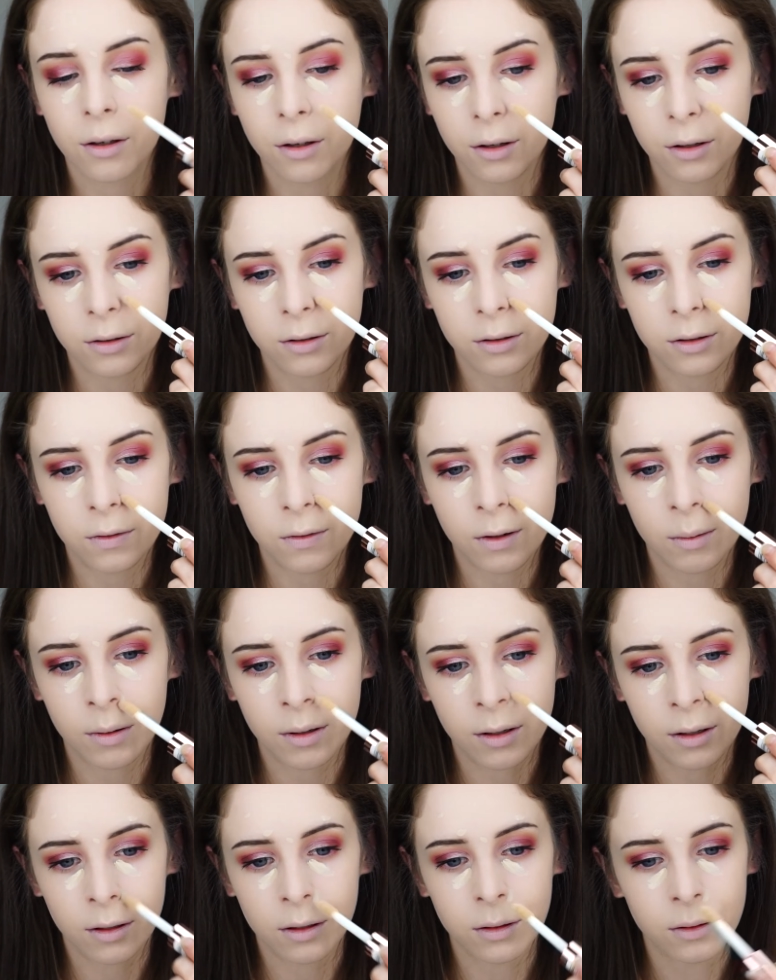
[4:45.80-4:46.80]
and just around my
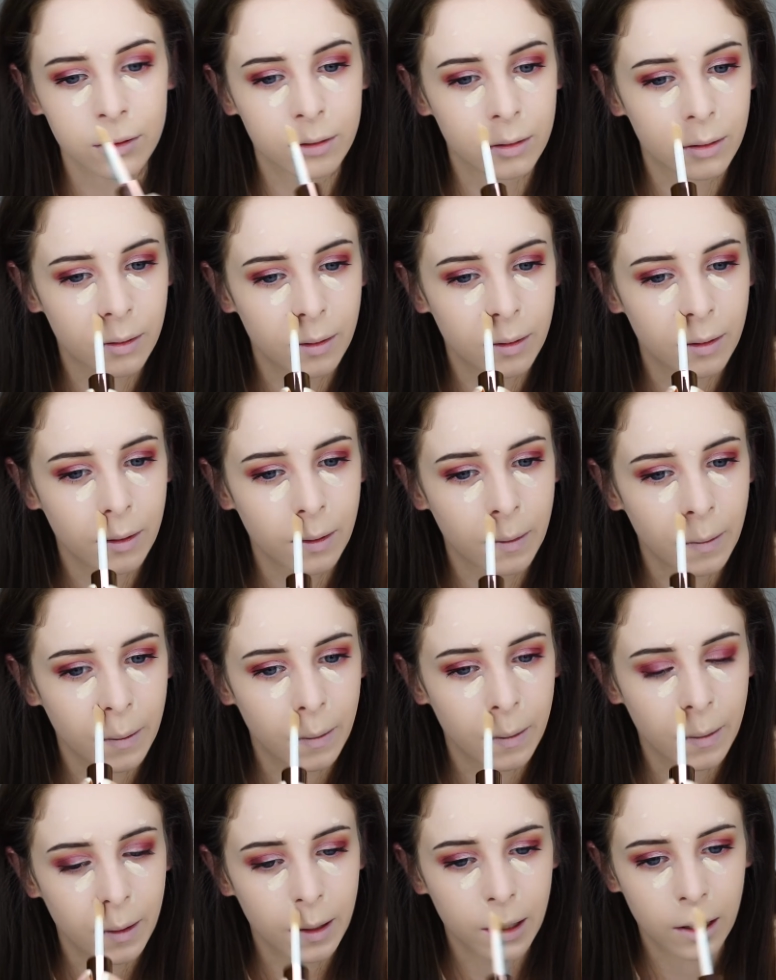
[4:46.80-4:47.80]
nose.
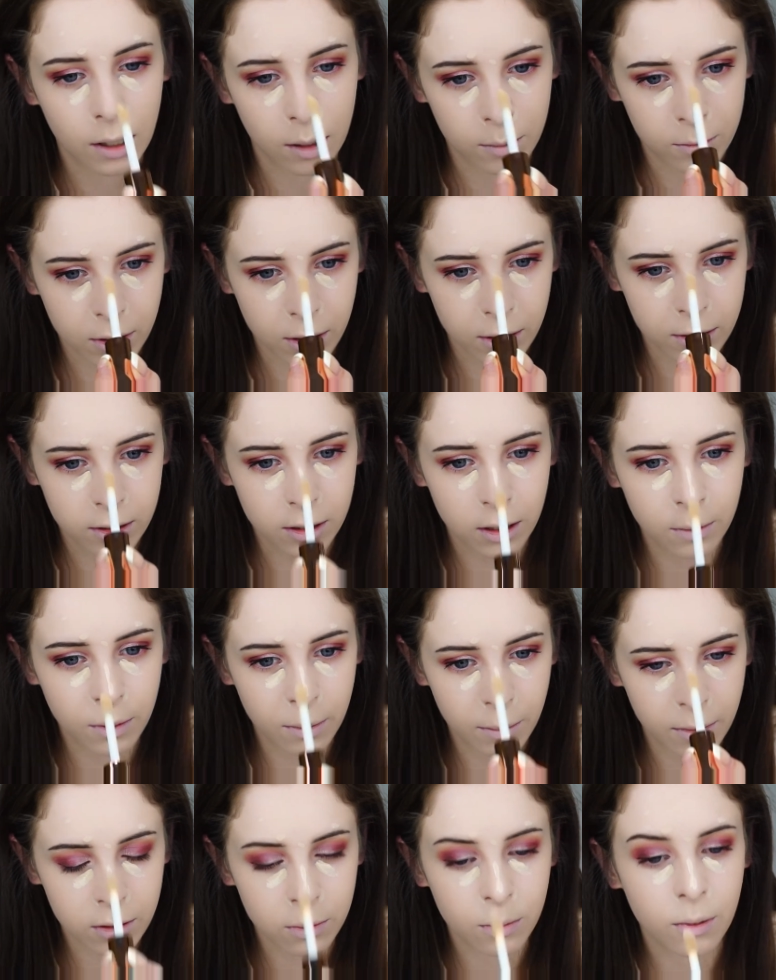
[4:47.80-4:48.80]
I'm just gonna seal
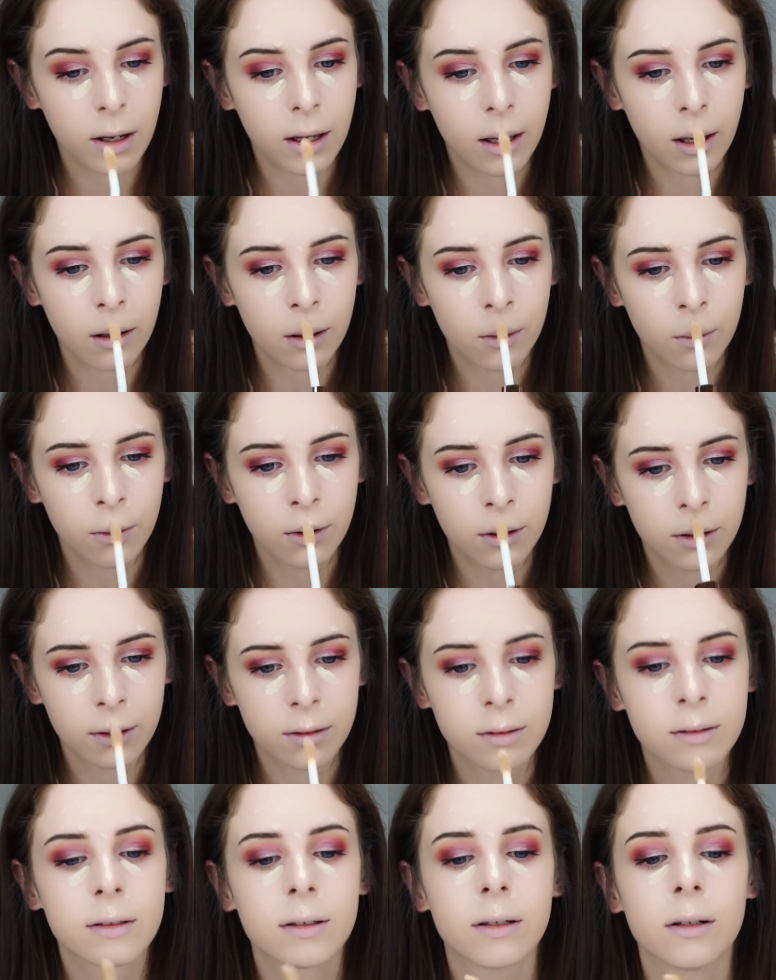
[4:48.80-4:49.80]
pretty much where I would
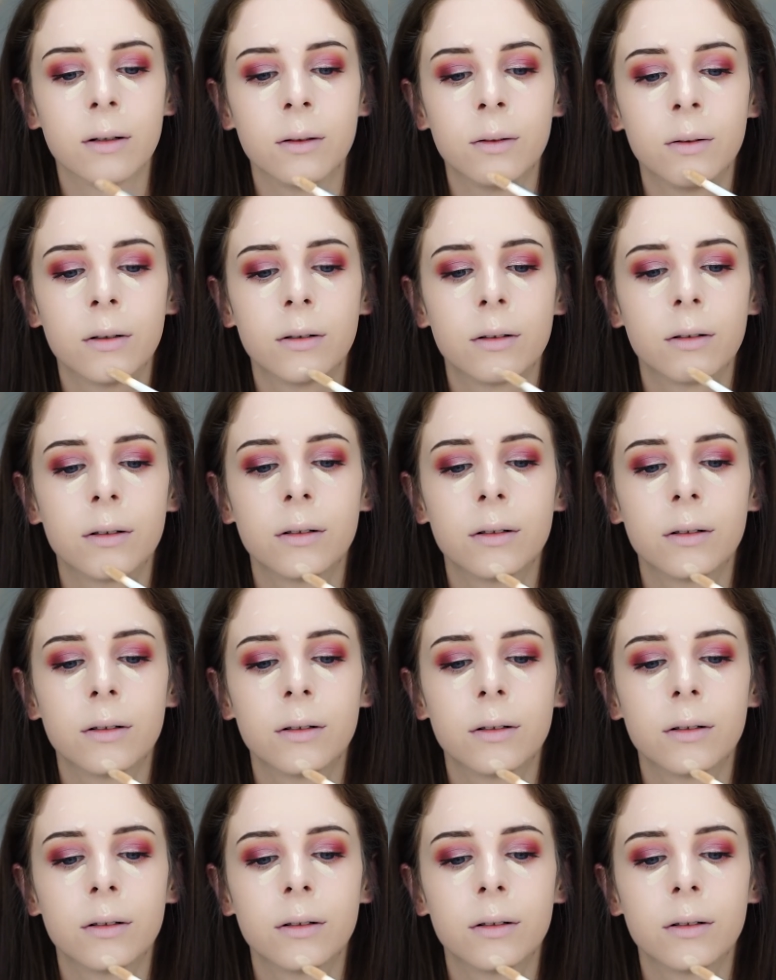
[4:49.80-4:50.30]
conceal